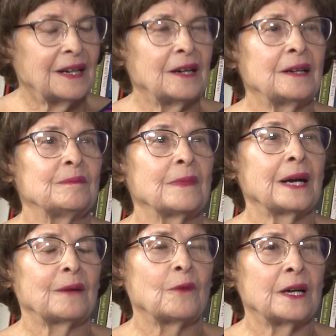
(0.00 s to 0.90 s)

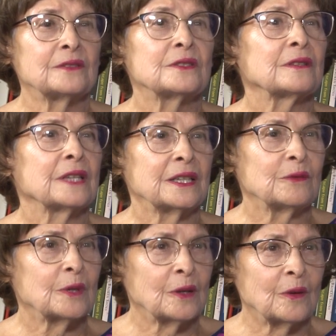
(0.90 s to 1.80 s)
I want to let you
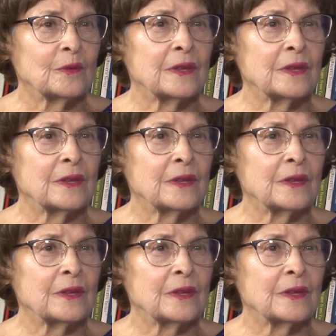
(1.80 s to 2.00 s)
know